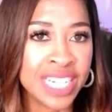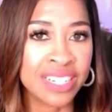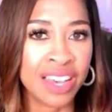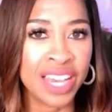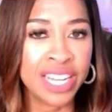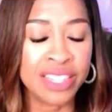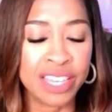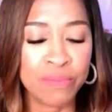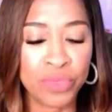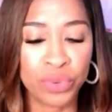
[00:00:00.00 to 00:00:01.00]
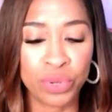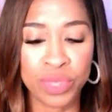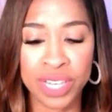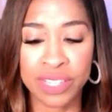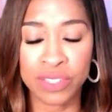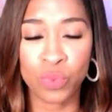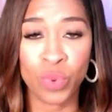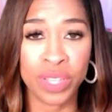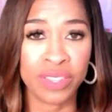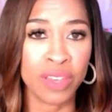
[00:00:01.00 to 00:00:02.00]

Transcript: Guide them through this with